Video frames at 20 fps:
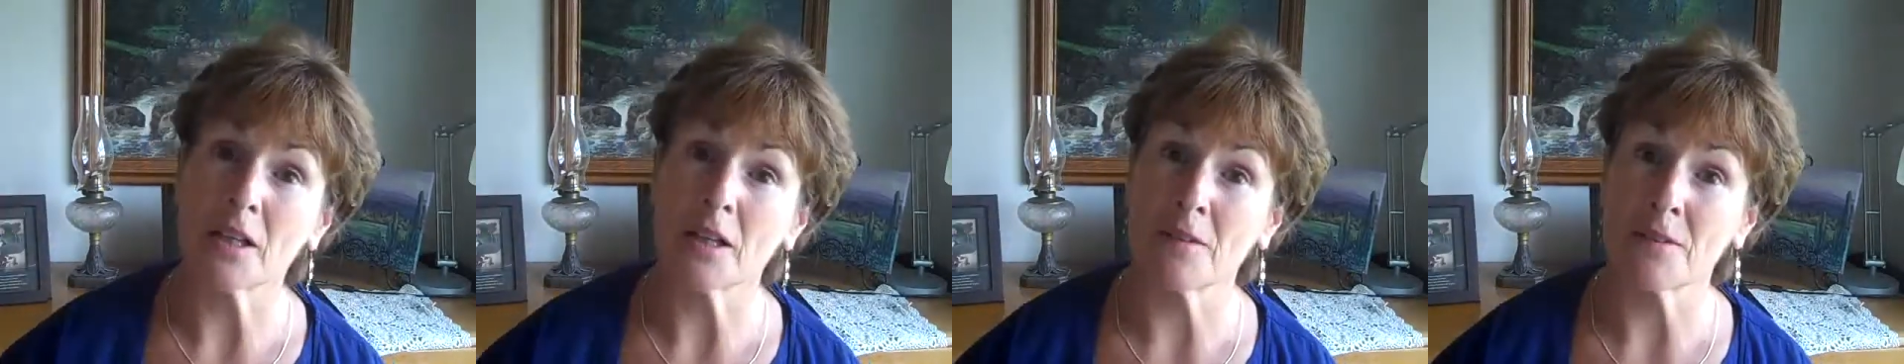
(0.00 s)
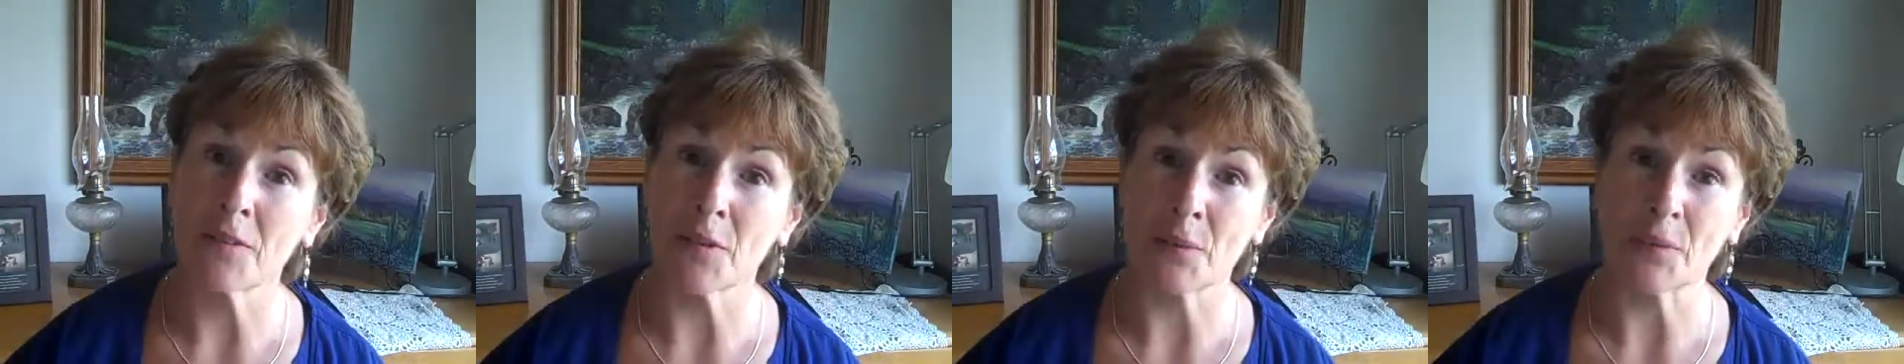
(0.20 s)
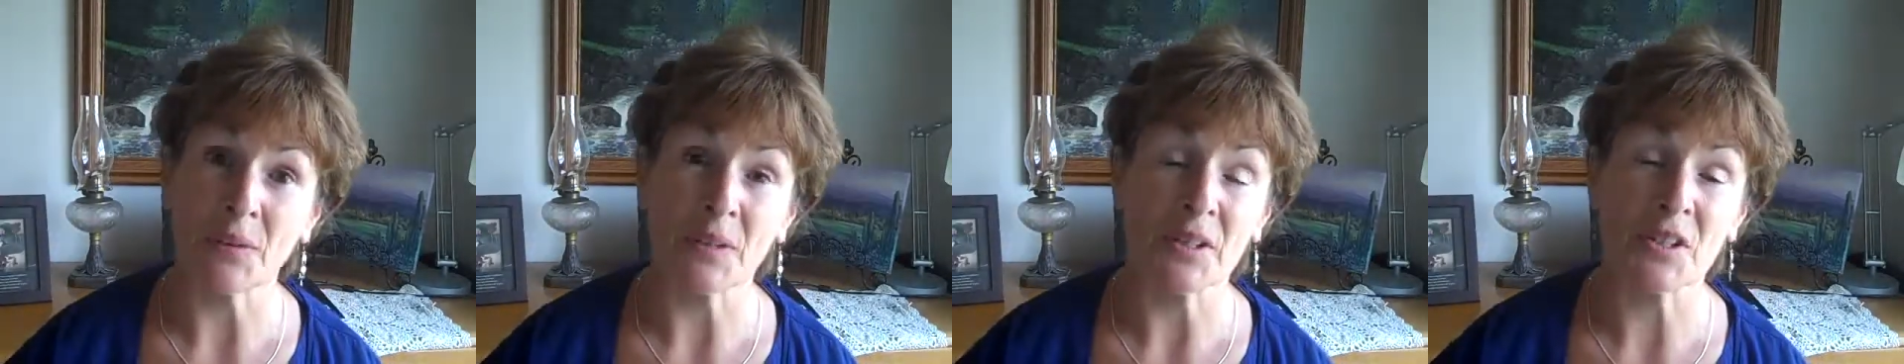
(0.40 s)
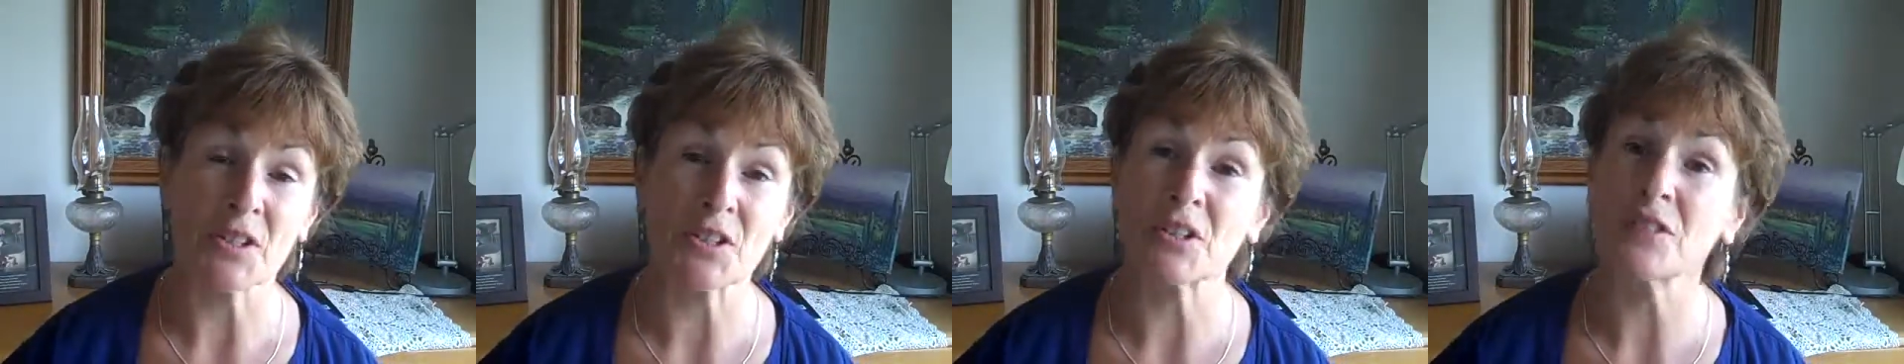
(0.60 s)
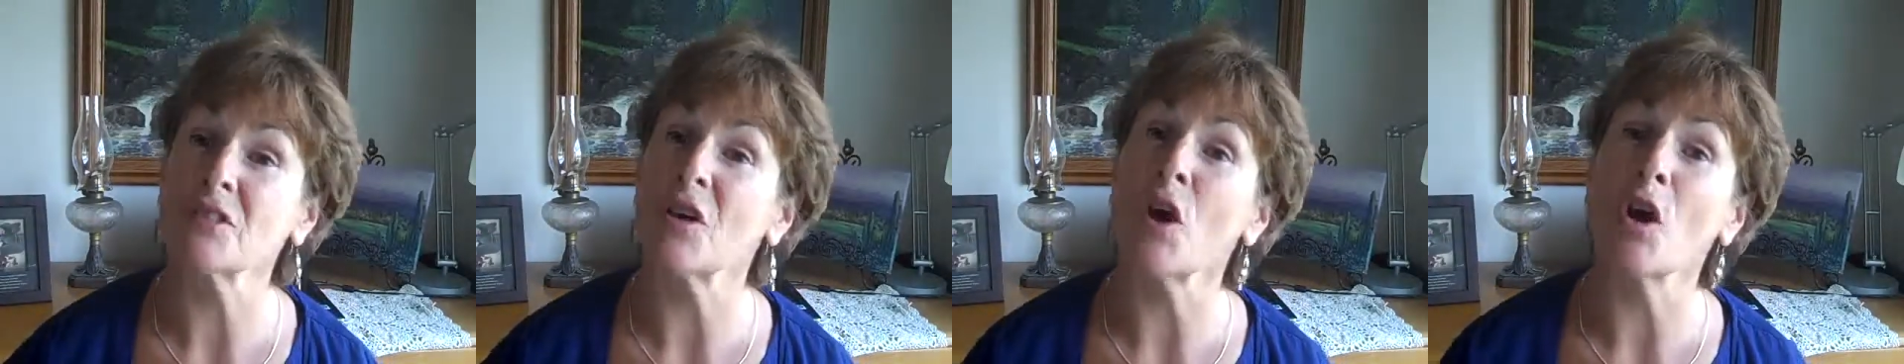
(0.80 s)
of their
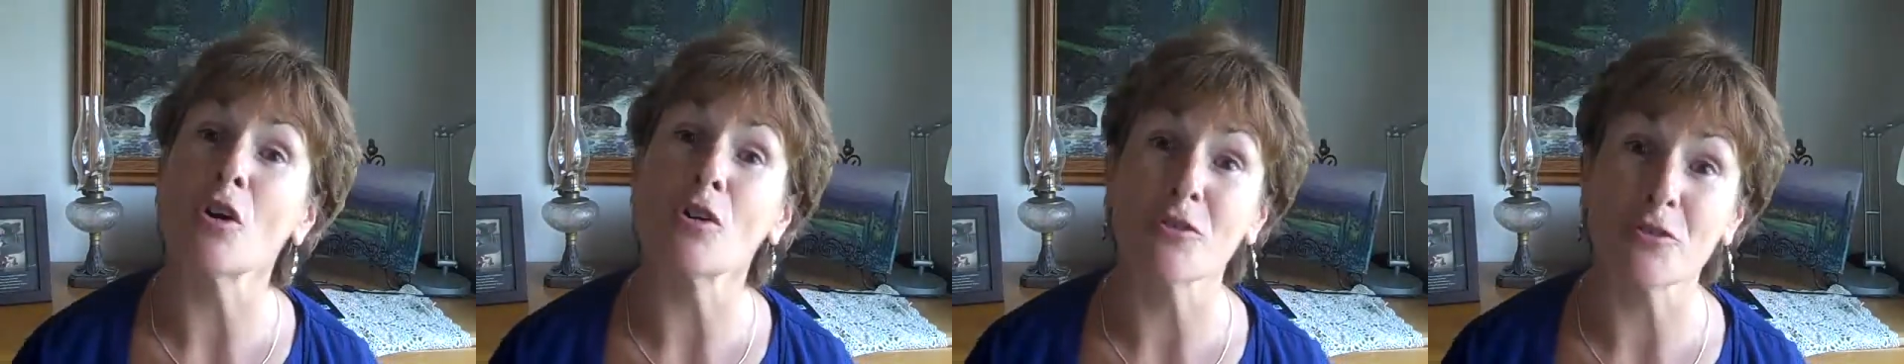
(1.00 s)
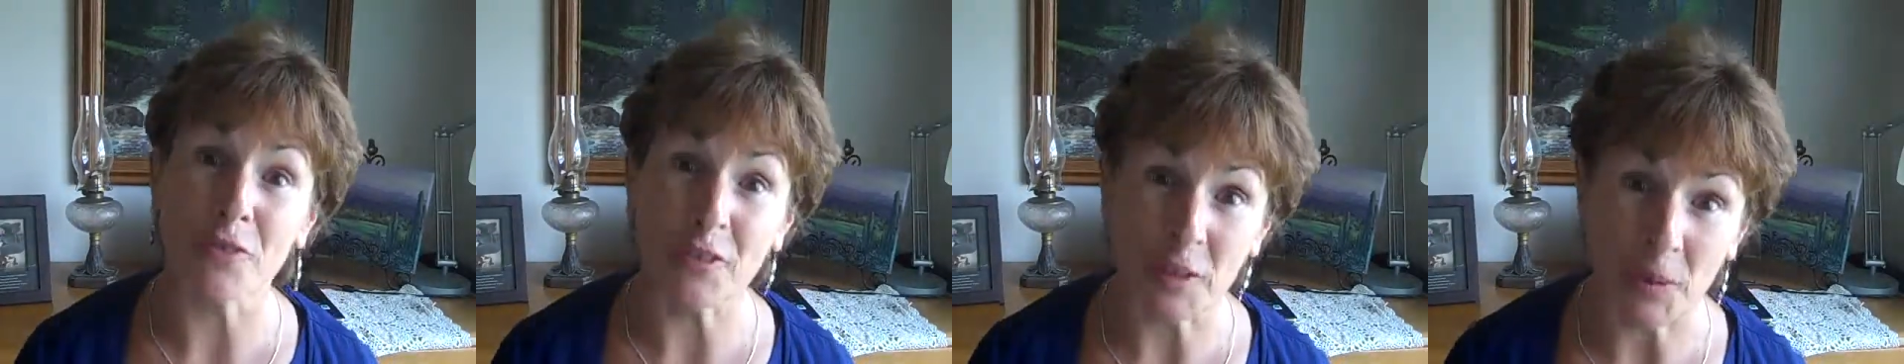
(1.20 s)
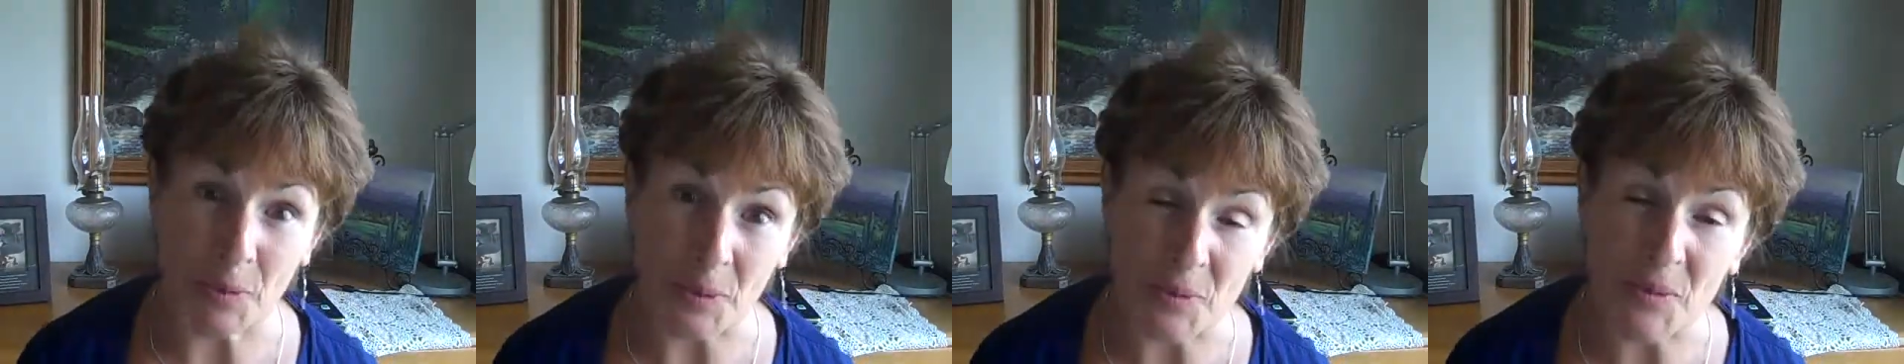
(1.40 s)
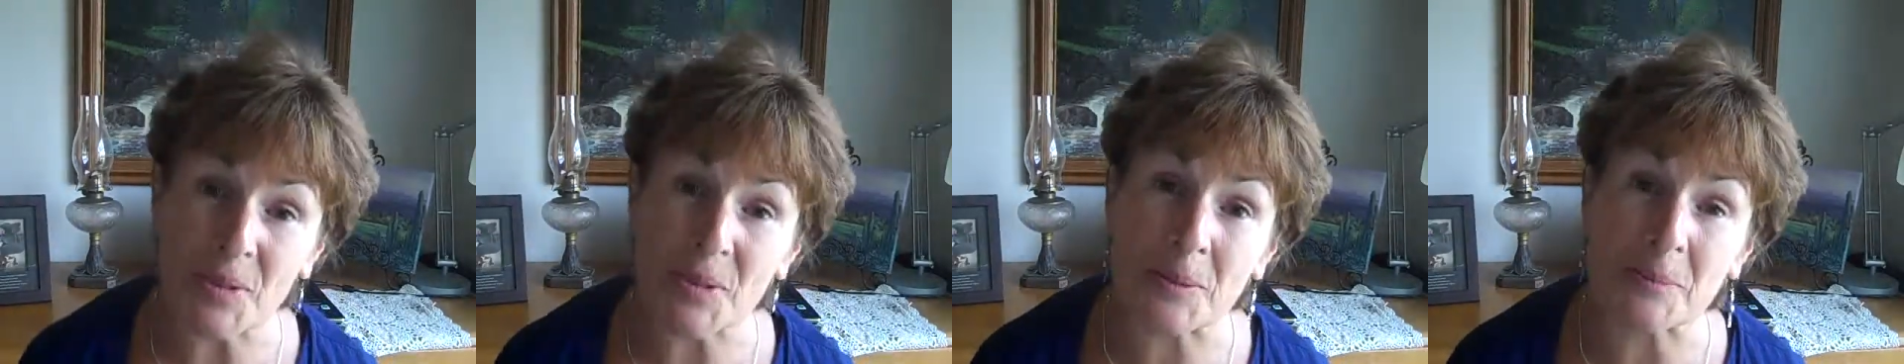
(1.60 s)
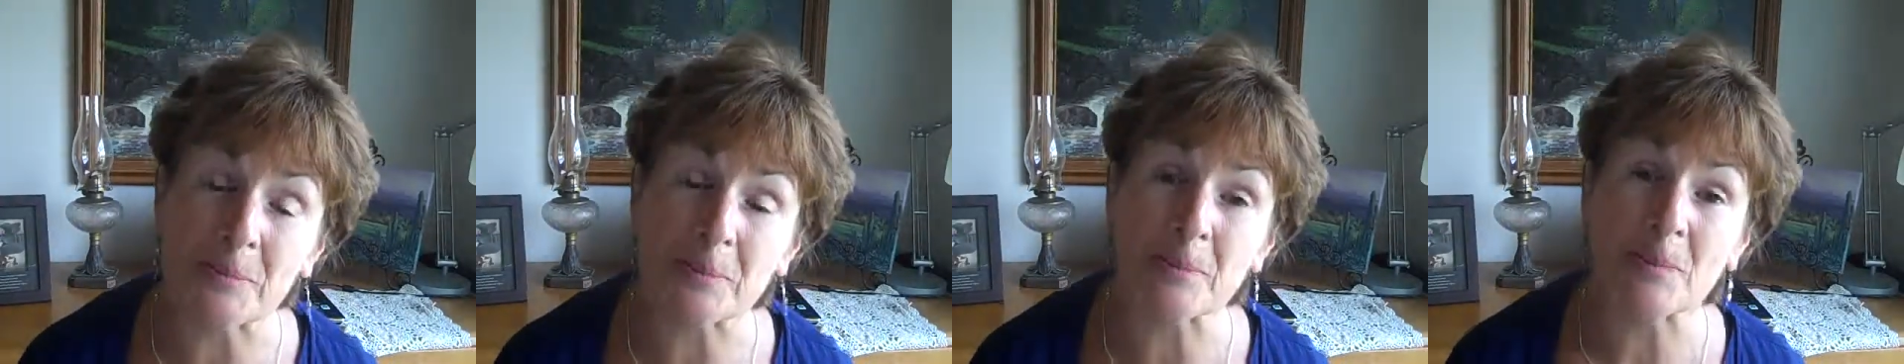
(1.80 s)
list of all
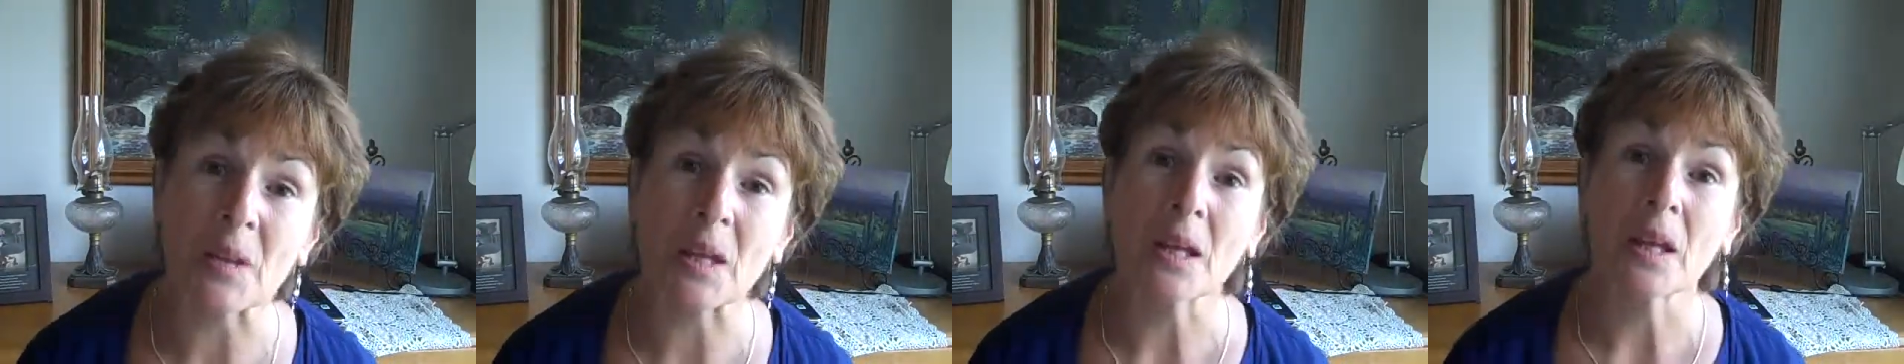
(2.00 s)
fears.